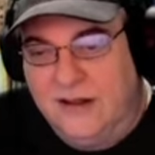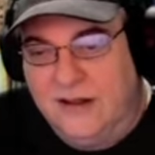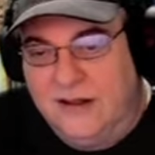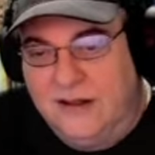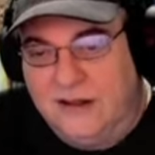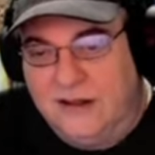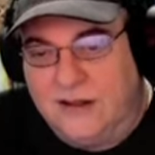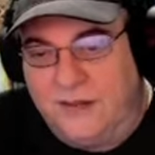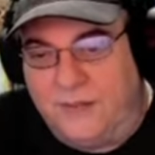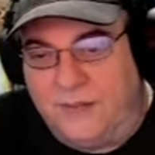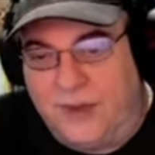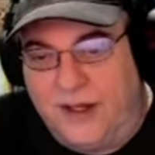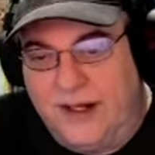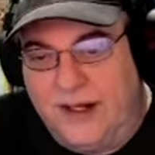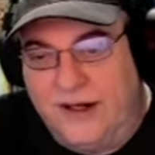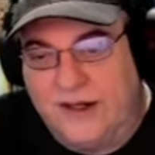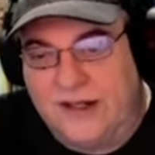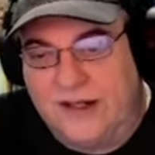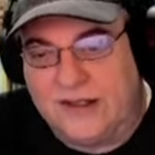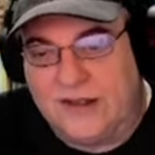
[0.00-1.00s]
the
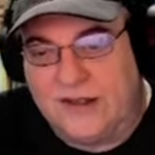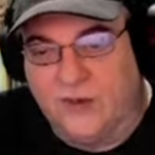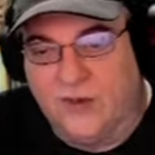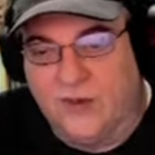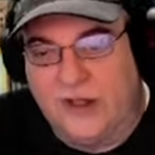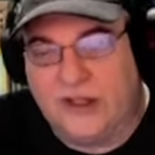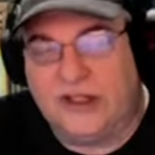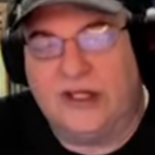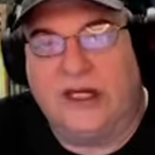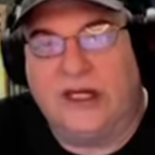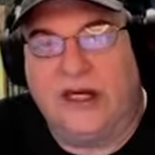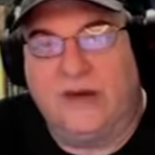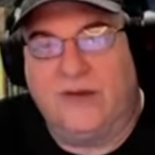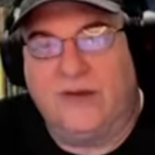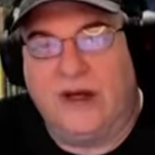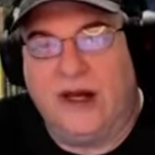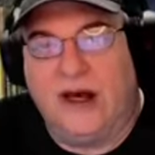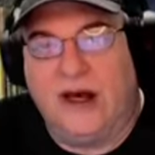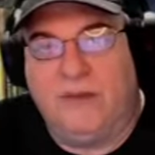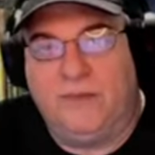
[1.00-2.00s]
player doesn't wish to give it
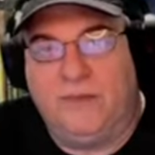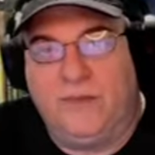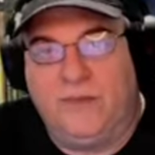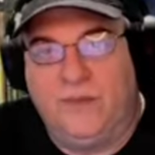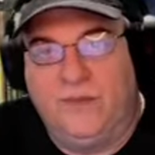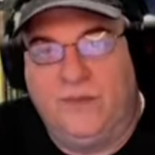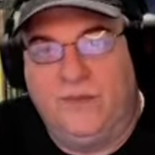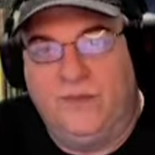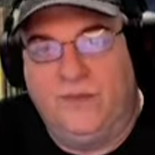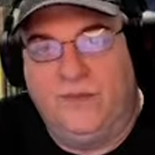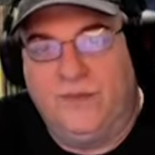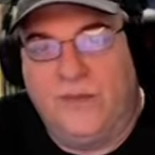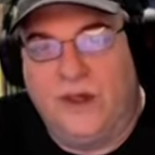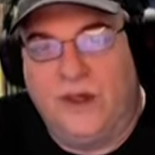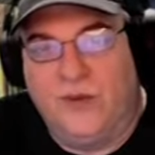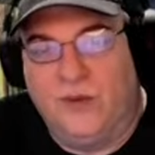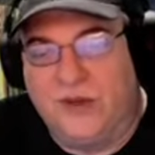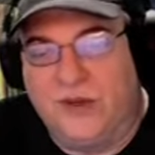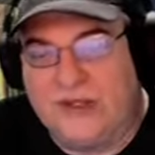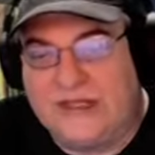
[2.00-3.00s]
up
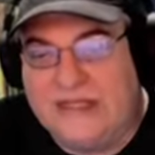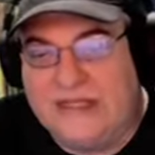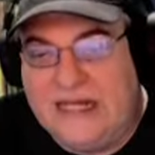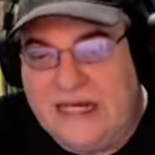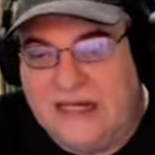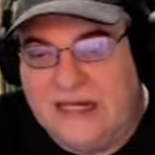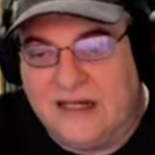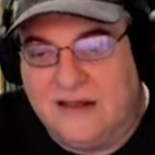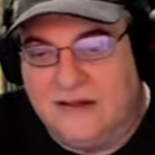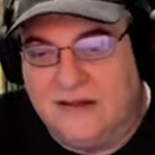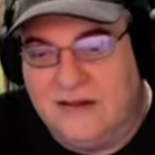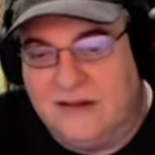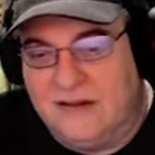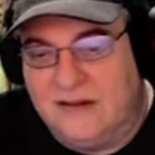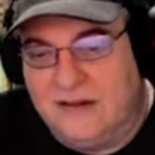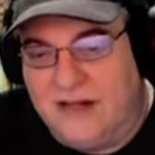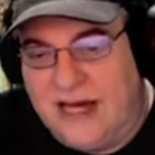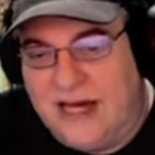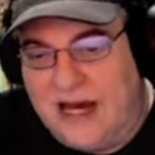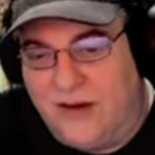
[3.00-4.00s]
and will seek
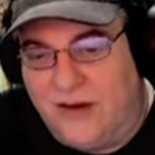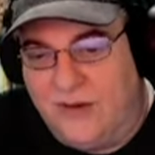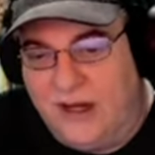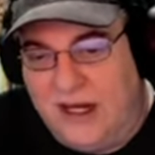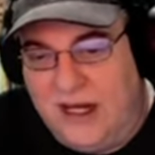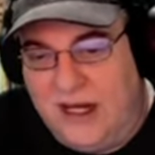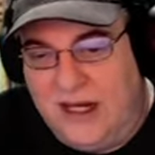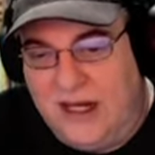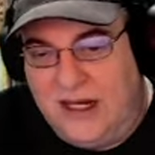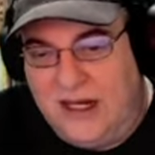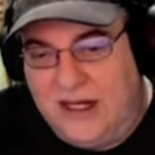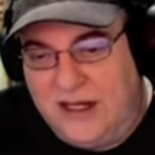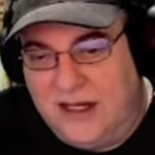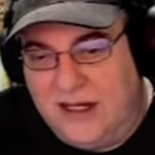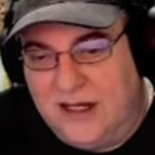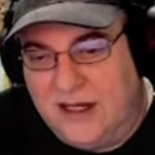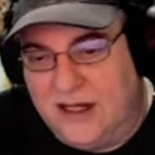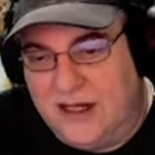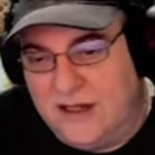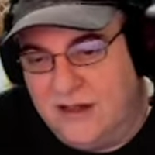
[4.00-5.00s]
out a
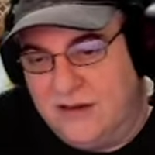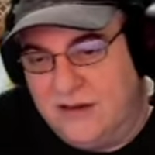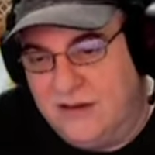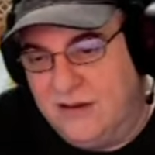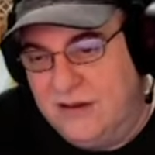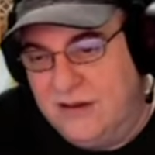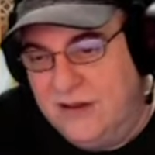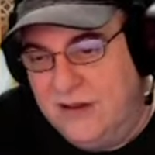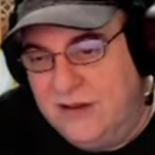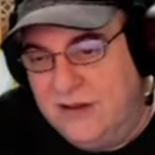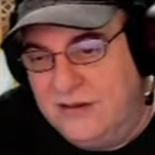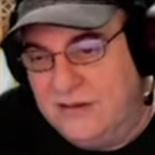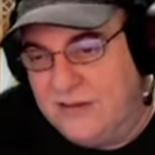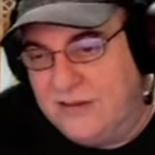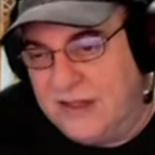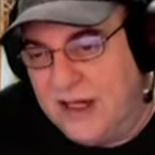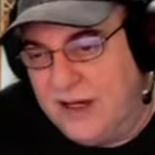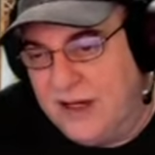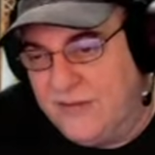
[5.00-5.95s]
uh, kind of a